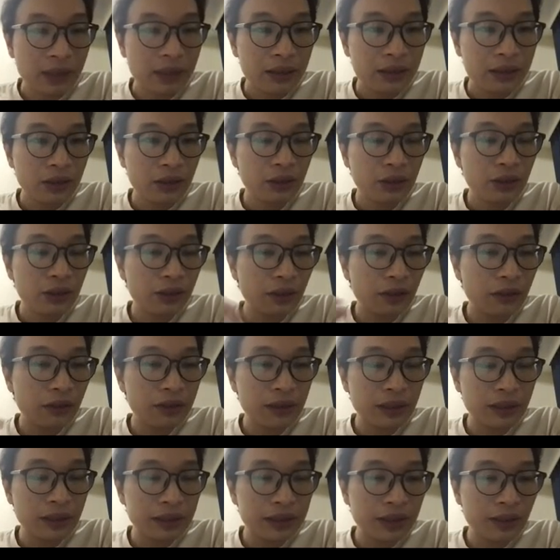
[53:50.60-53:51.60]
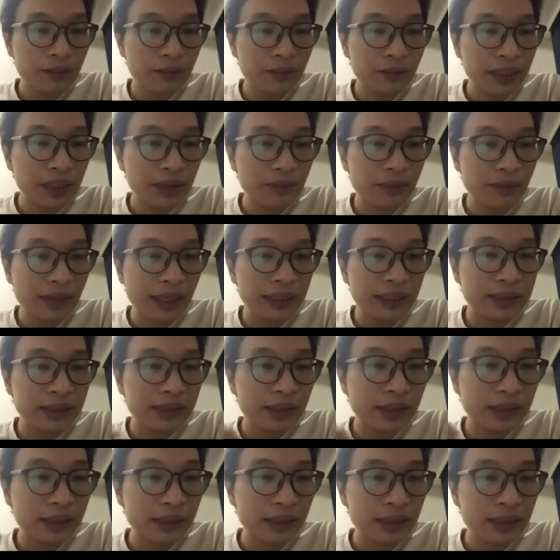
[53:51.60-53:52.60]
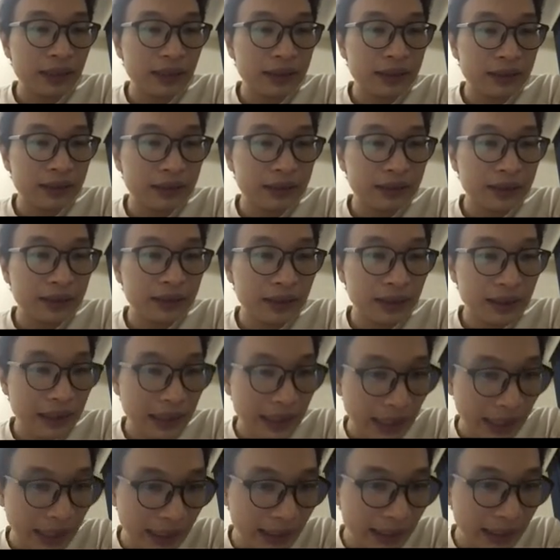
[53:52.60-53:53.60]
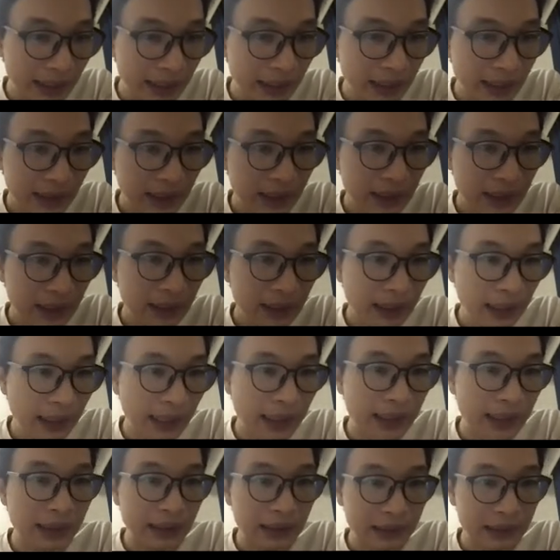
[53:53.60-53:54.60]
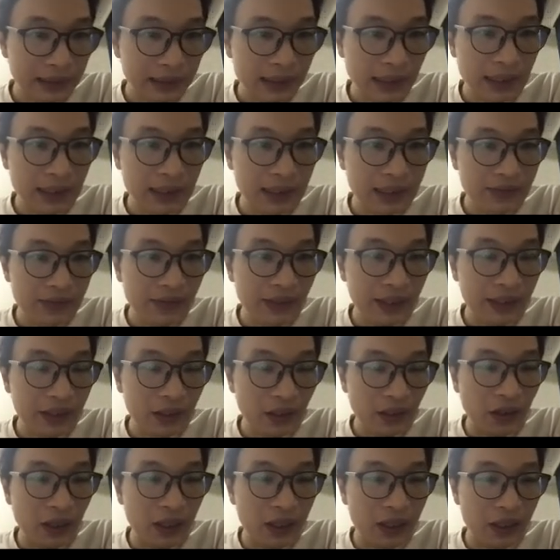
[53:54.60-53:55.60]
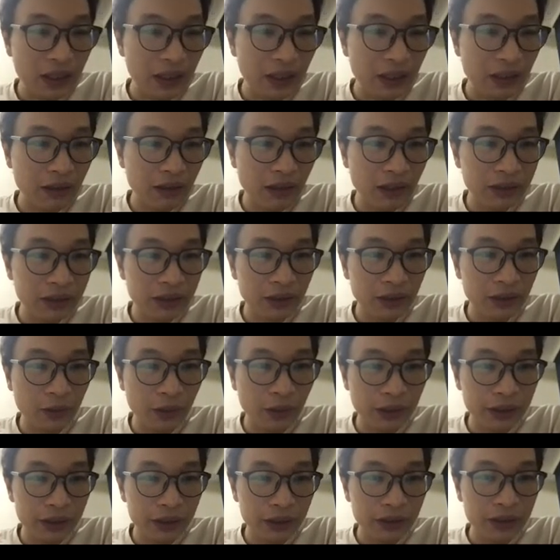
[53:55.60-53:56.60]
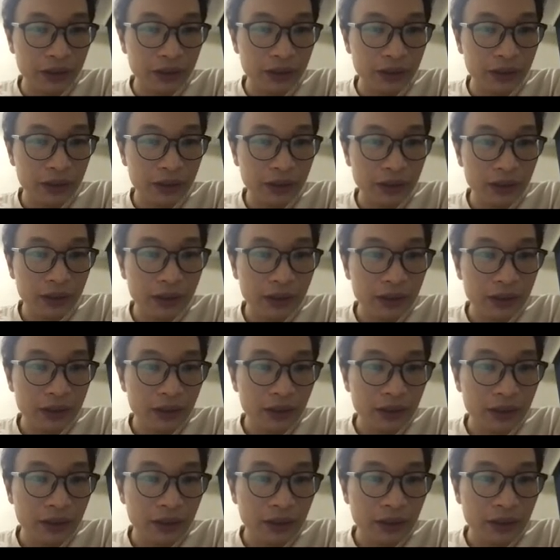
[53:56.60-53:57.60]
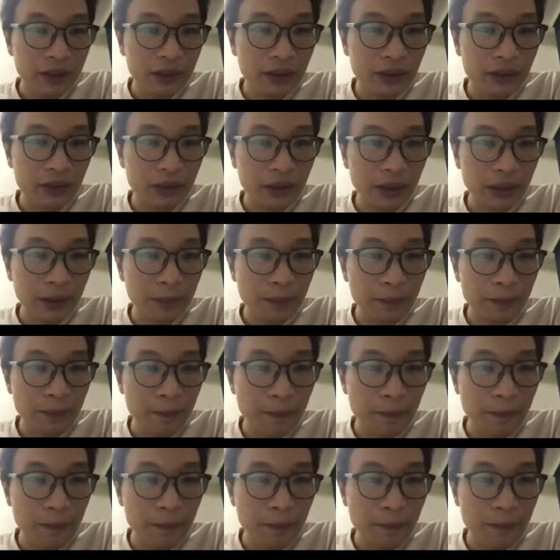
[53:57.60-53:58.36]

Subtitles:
So you know that it's a minimizer, then it's CK, and then it satisfies the Euler-Lagrange equation. Okay.